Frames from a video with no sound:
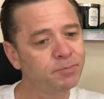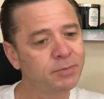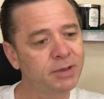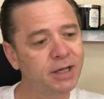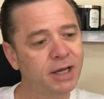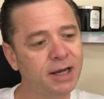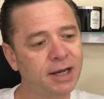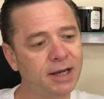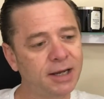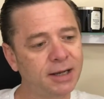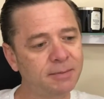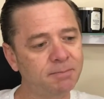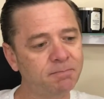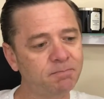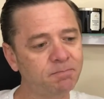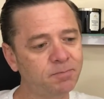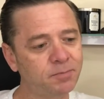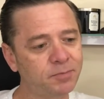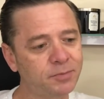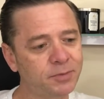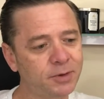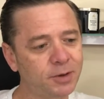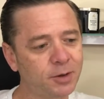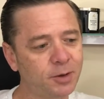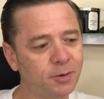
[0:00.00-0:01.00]

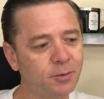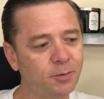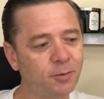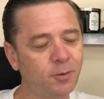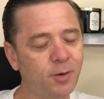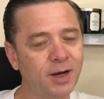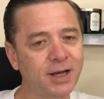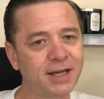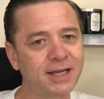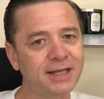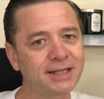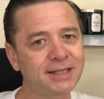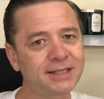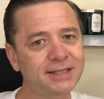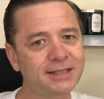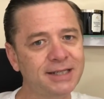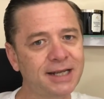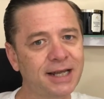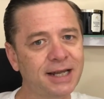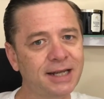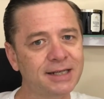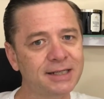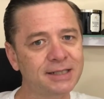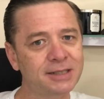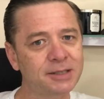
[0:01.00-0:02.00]
What can you
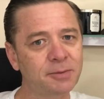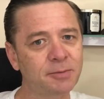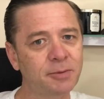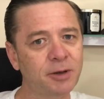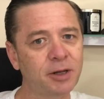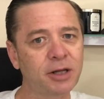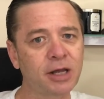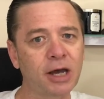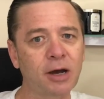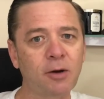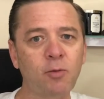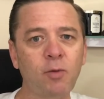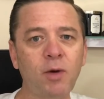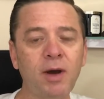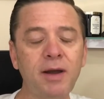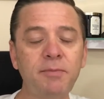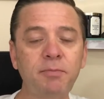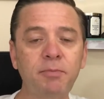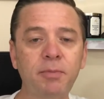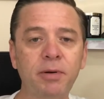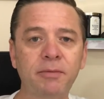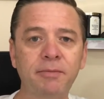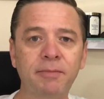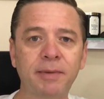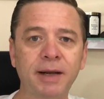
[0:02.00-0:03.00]
tell us about that? What
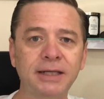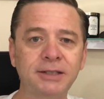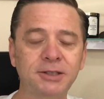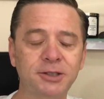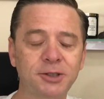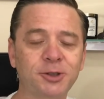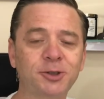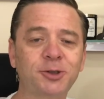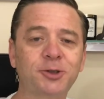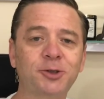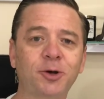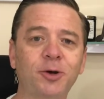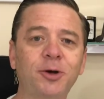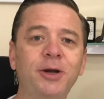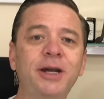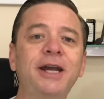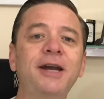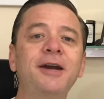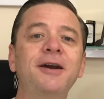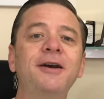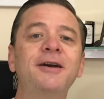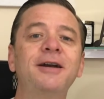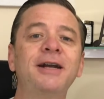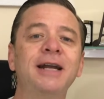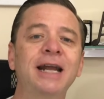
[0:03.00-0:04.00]
perpetual? So
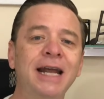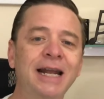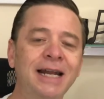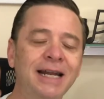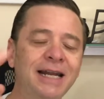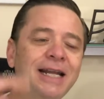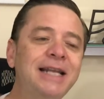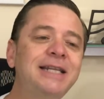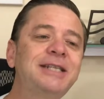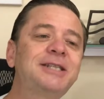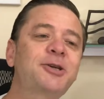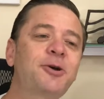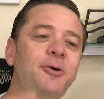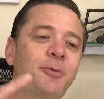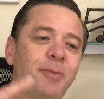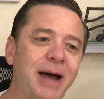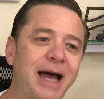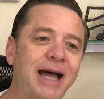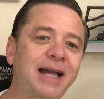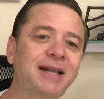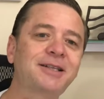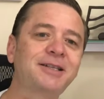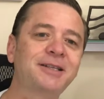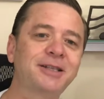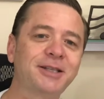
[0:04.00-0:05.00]
here, let's go
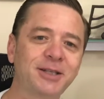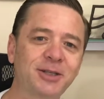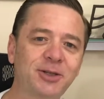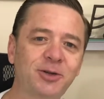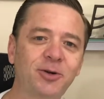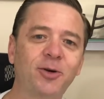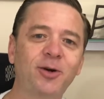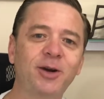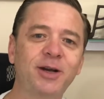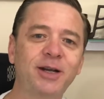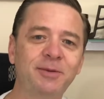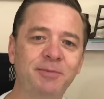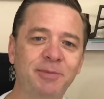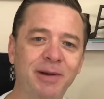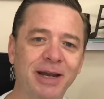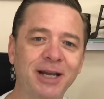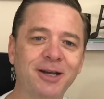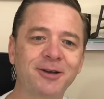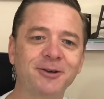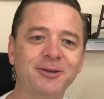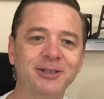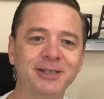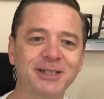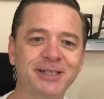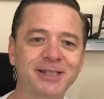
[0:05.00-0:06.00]
back to the toy
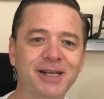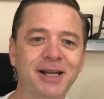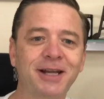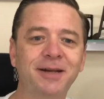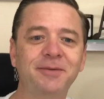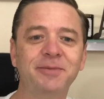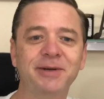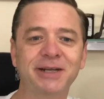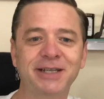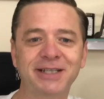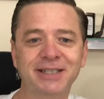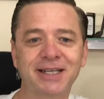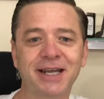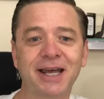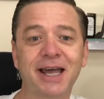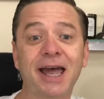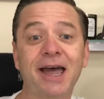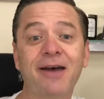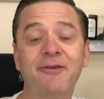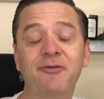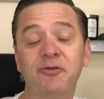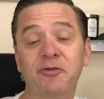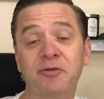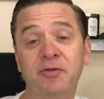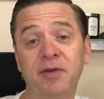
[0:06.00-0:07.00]
maker and son, because I
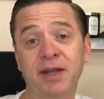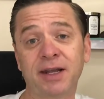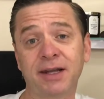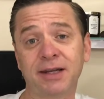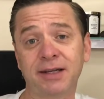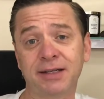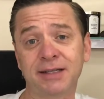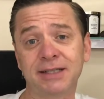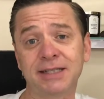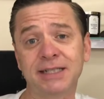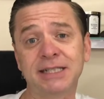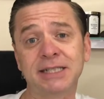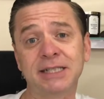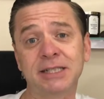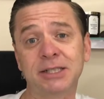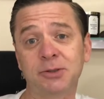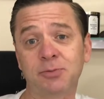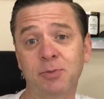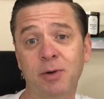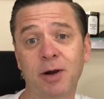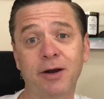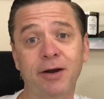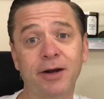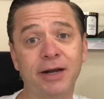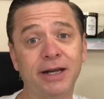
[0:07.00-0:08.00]
have a feeling this is
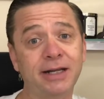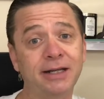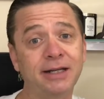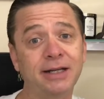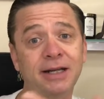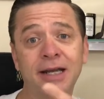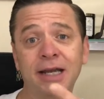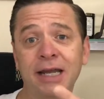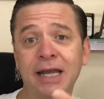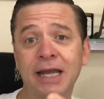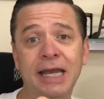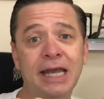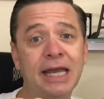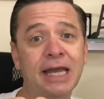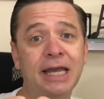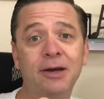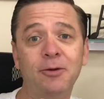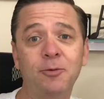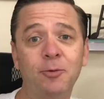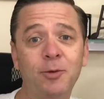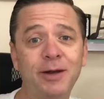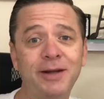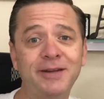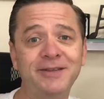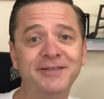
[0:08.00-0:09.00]
where it
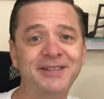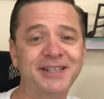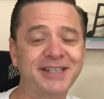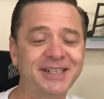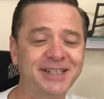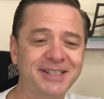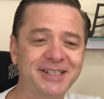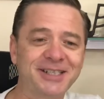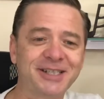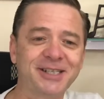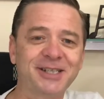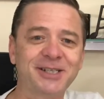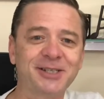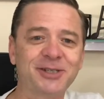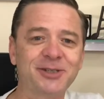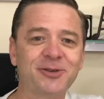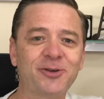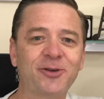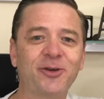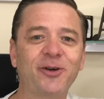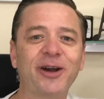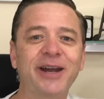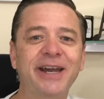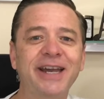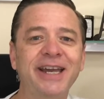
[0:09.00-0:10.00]
weaves into the
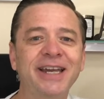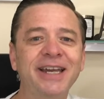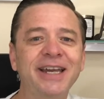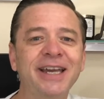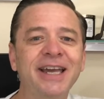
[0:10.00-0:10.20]
story.